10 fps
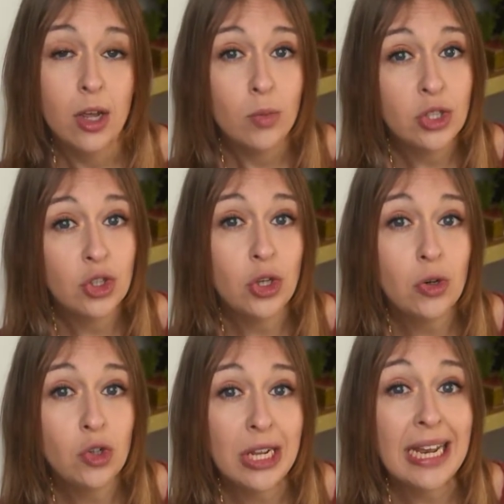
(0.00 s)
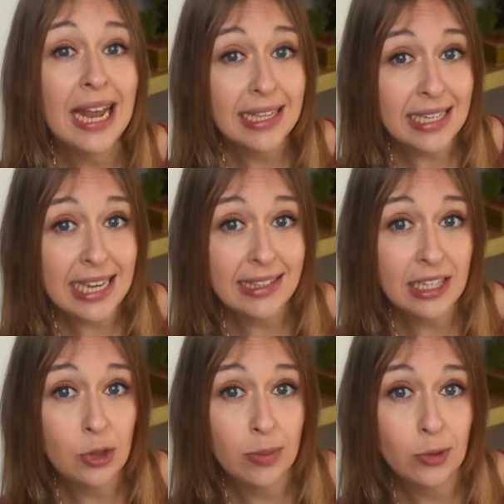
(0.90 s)
which is usually less easy
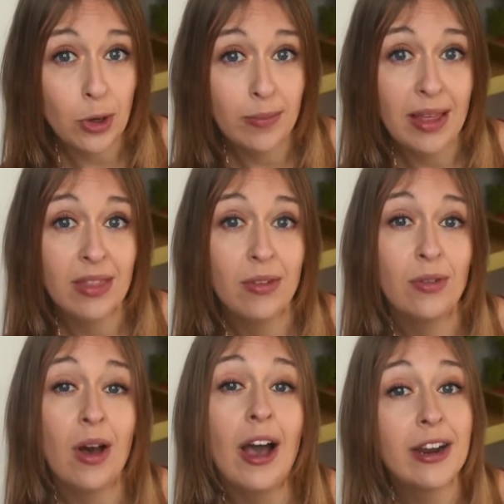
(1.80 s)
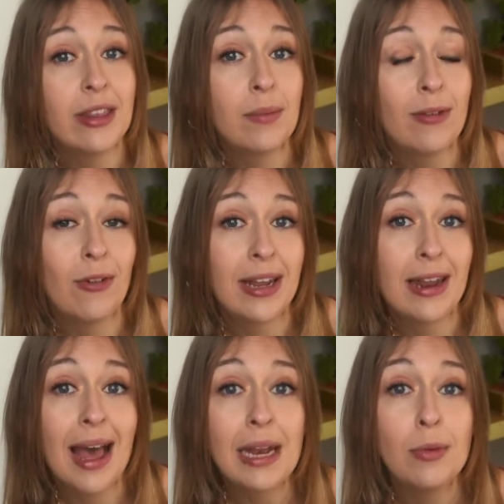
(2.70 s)
to absorb than the iron that we find
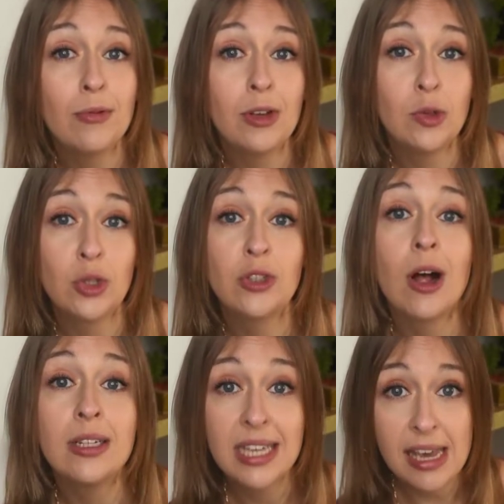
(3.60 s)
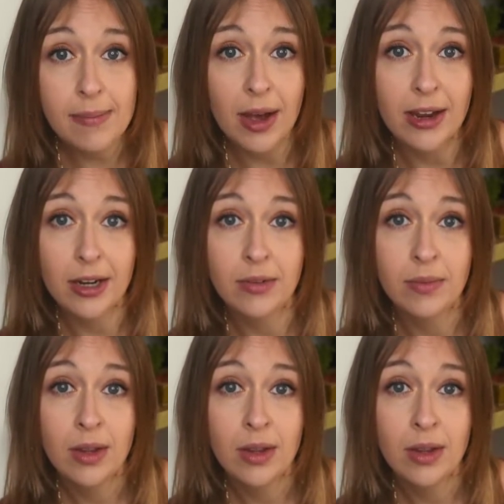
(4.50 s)
in animal foods, which is called heme iron.